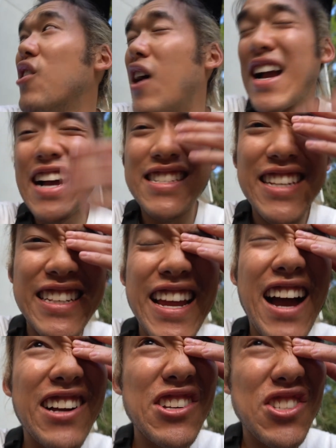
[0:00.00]
I gotta sit
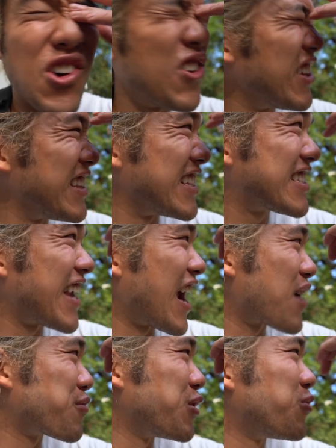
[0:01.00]
down because holding this
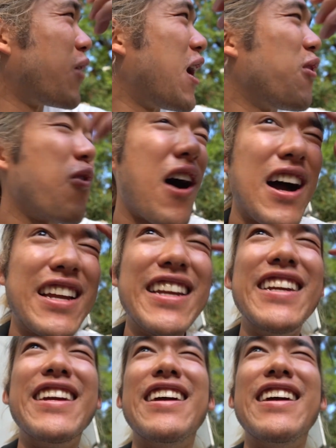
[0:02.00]
camera while walking